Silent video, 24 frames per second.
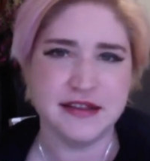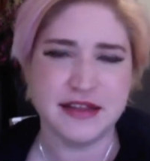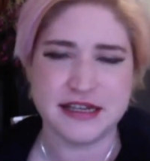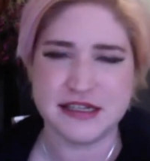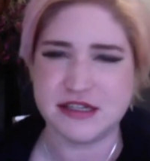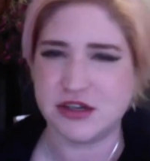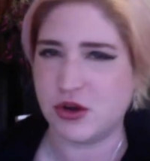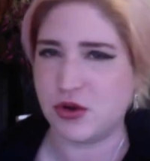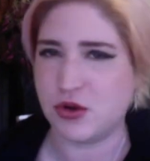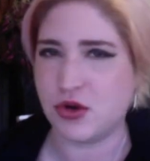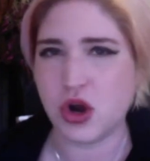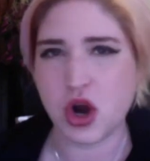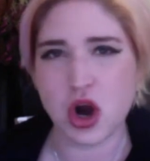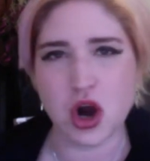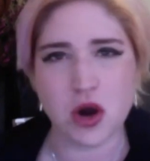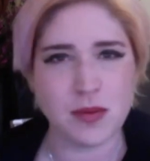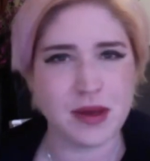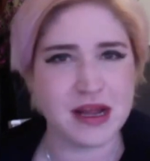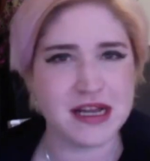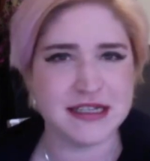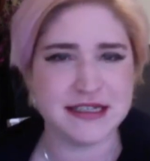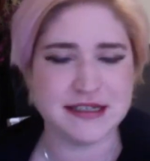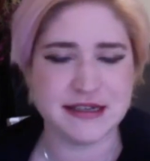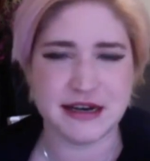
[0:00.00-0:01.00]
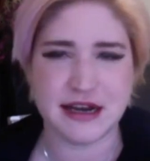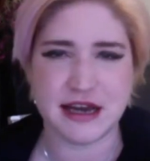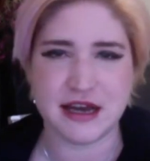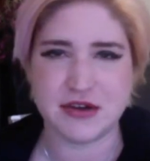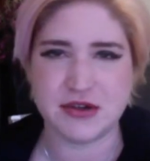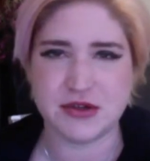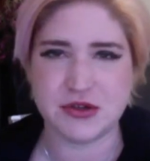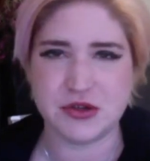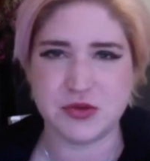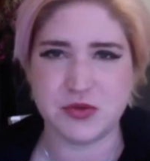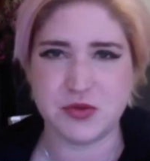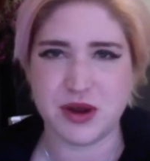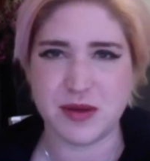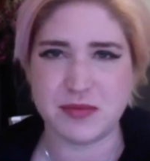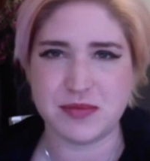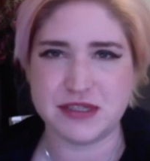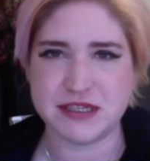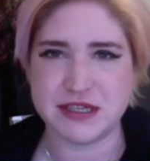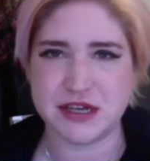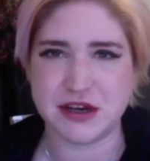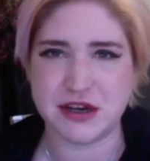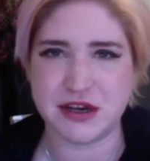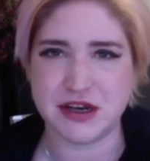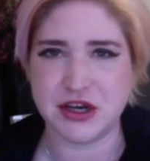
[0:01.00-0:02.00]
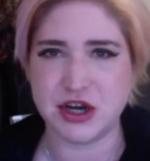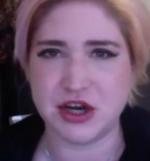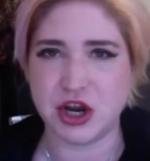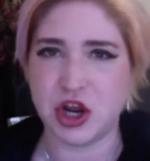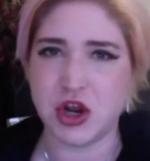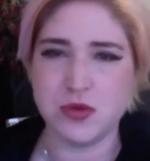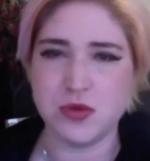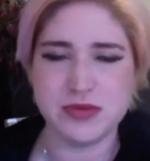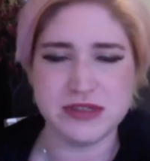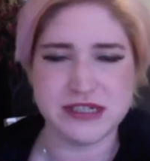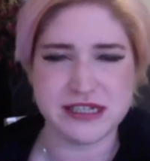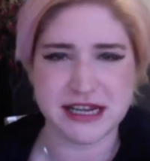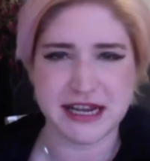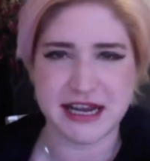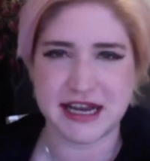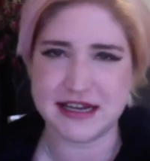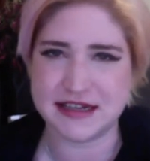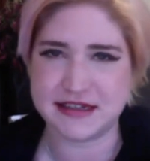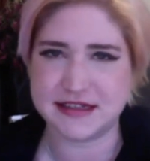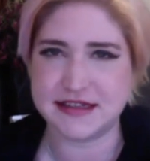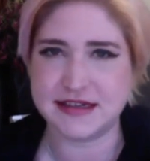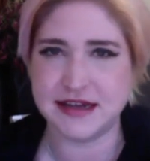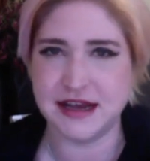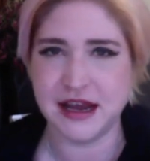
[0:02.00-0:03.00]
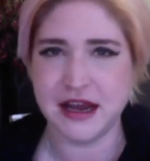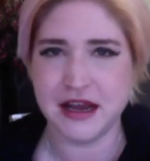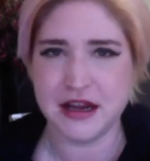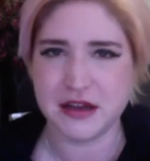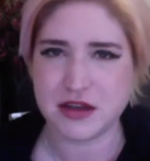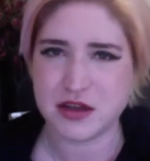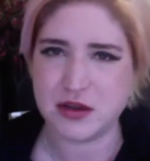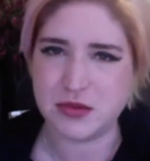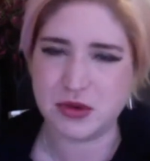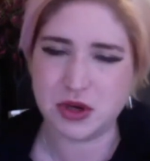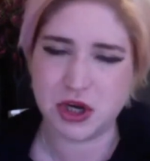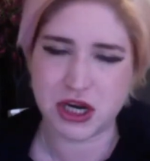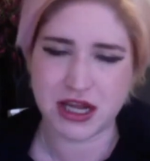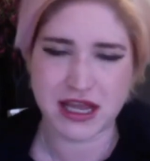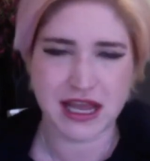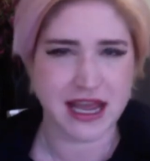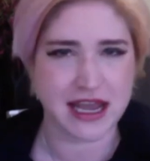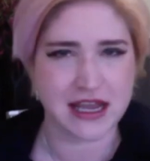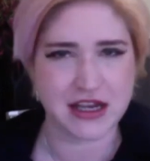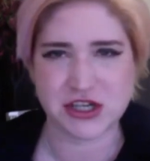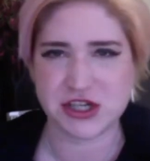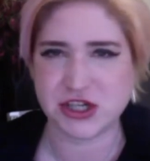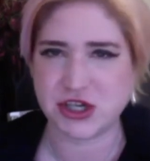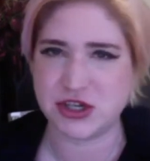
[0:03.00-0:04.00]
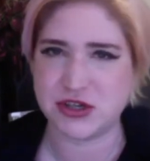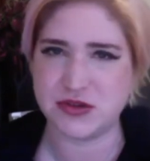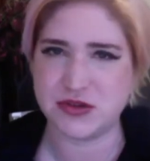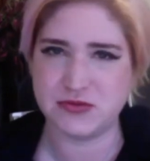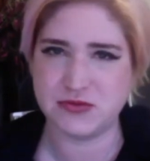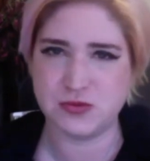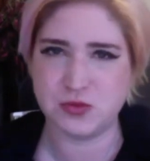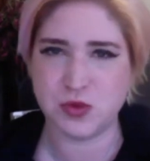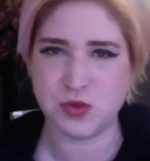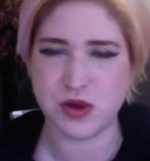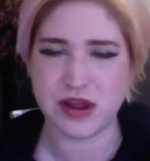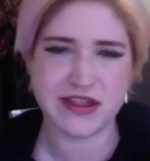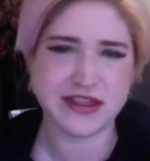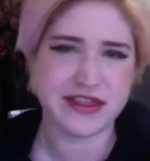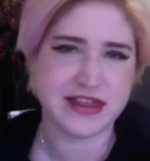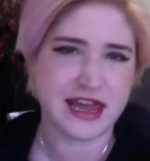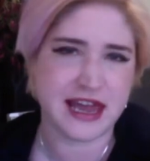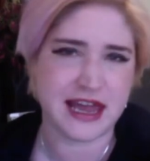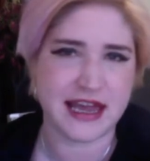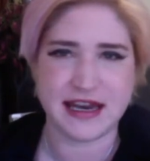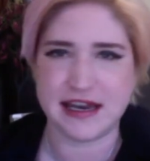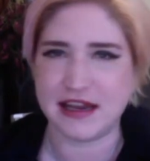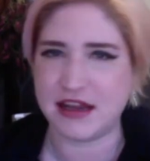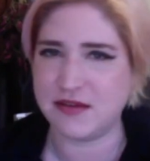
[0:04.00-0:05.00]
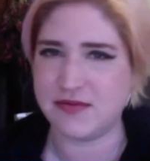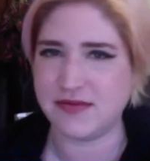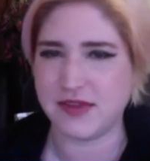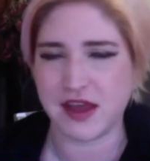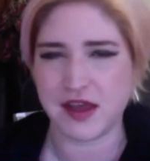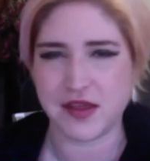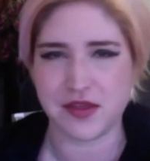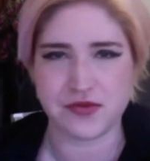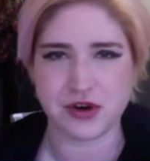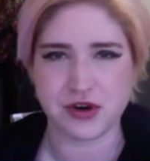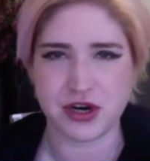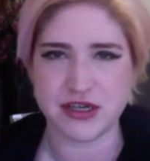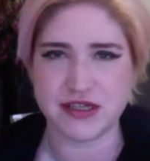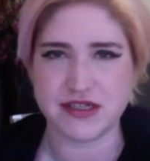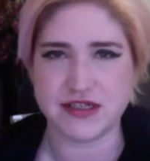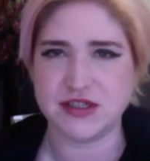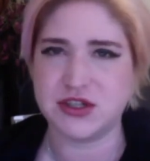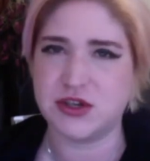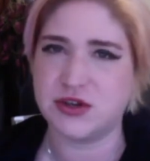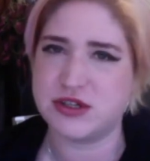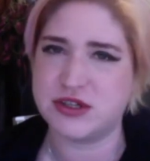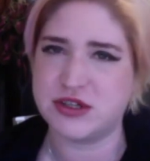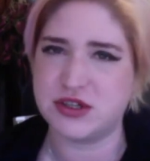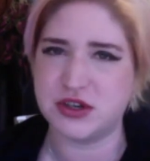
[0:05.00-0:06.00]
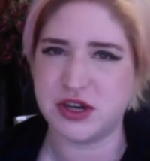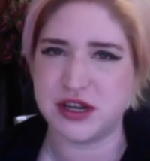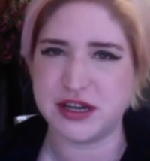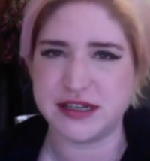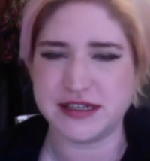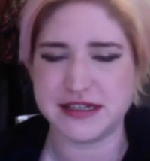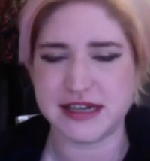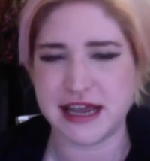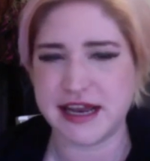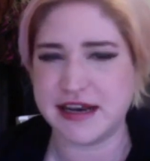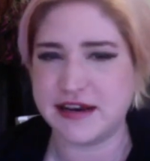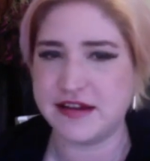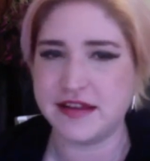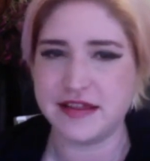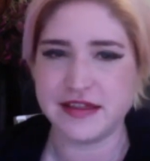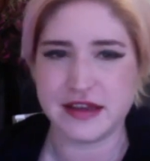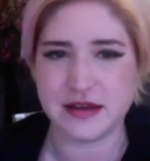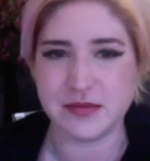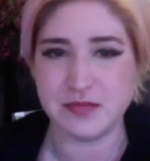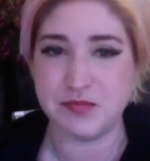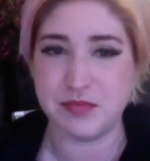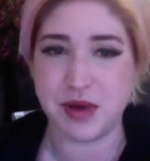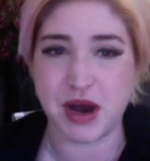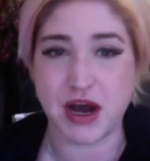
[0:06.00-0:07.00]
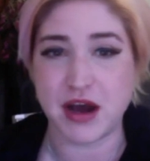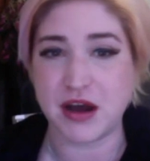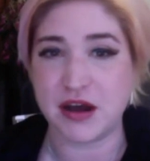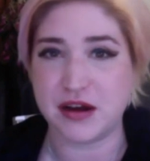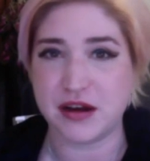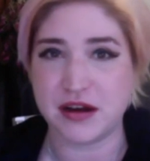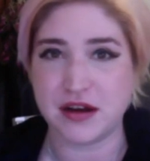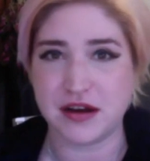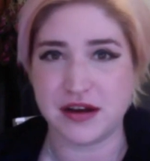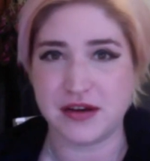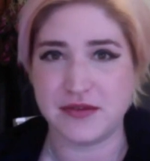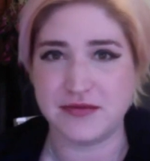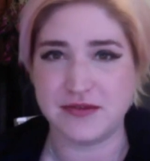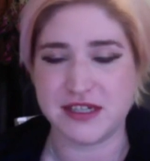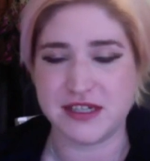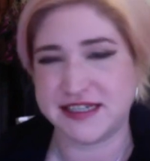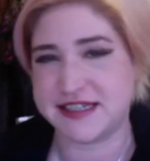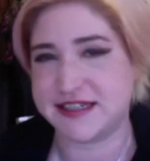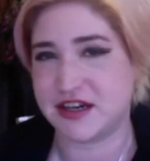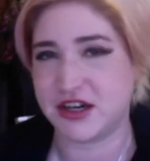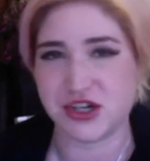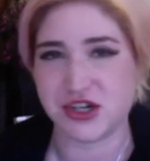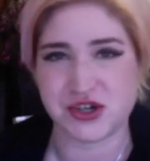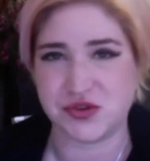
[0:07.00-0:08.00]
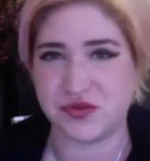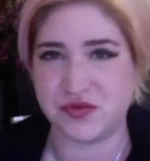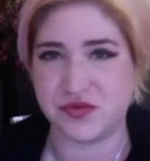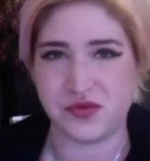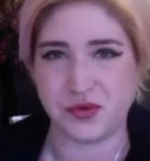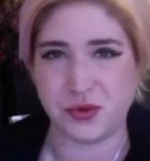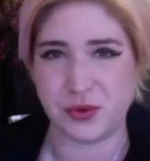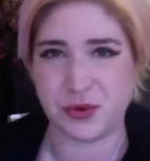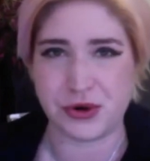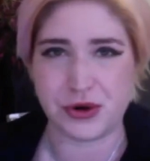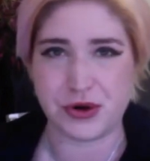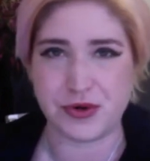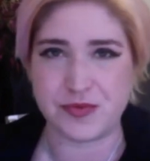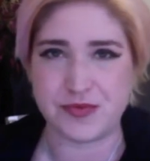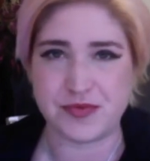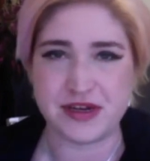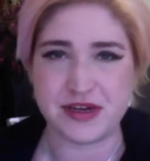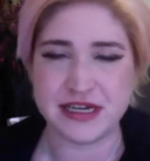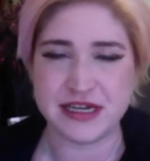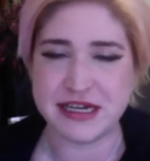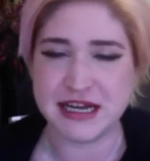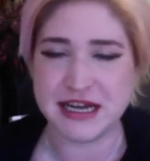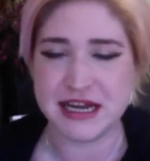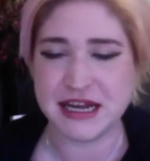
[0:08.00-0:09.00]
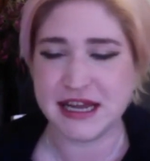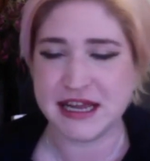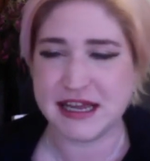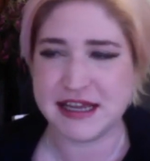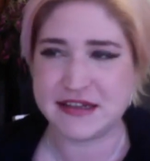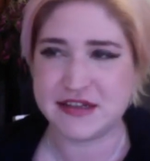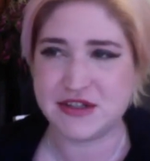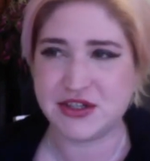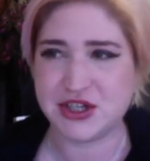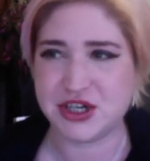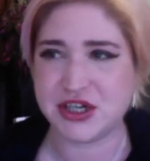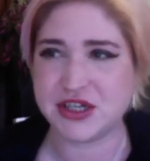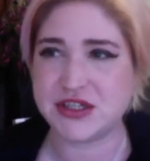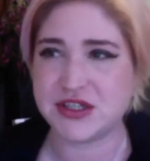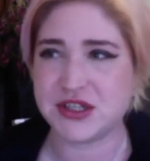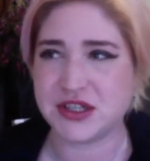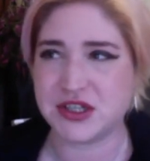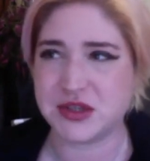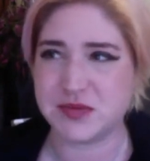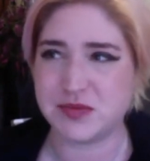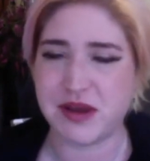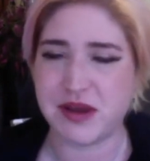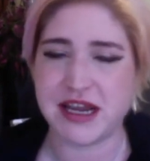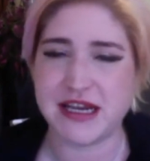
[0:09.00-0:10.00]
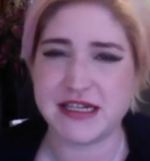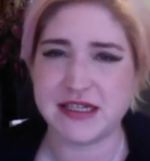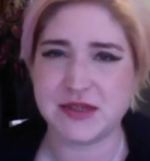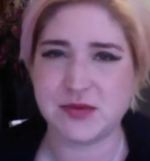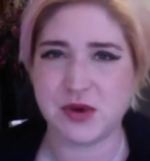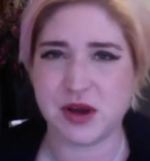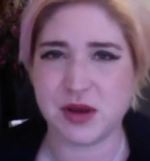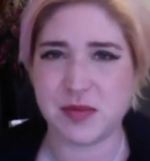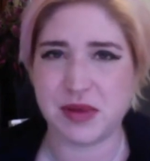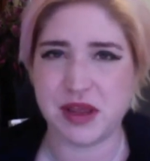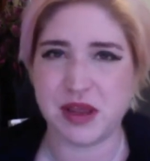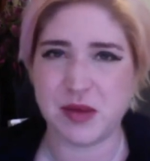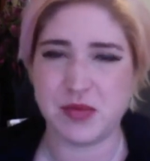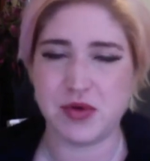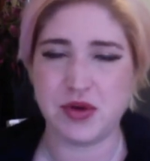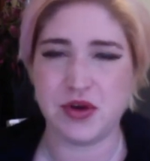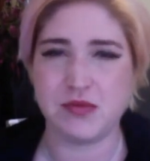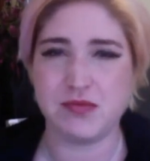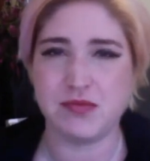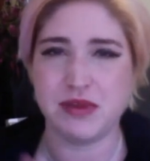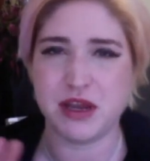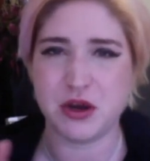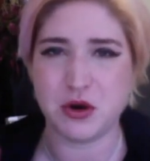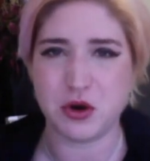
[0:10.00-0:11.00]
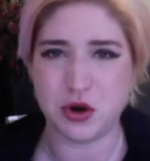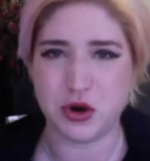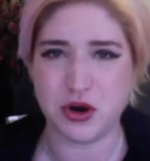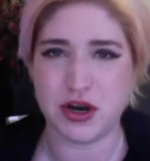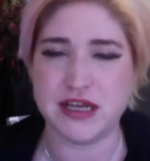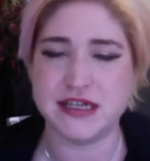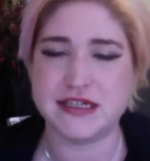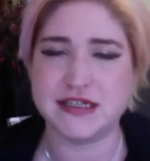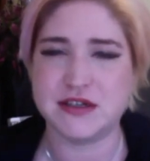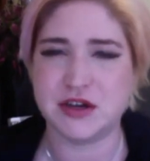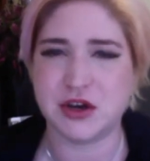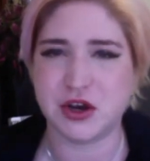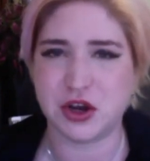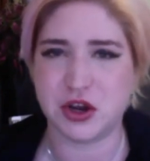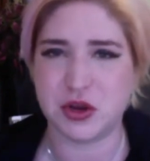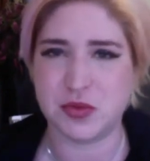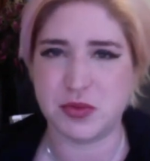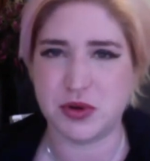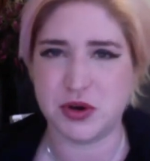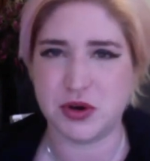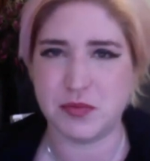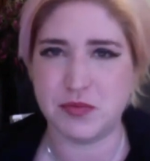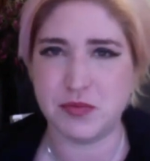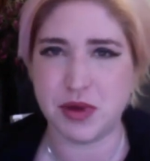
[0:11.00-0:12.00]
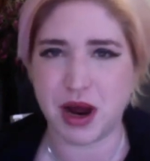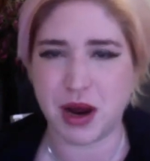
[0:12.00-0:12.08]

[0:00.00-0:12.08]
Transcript: There's no comments allowed on the website. Nobody has communication with any of the other writers. So it's anything but a kind of discussion forum. It's just a space where people can be honest, open and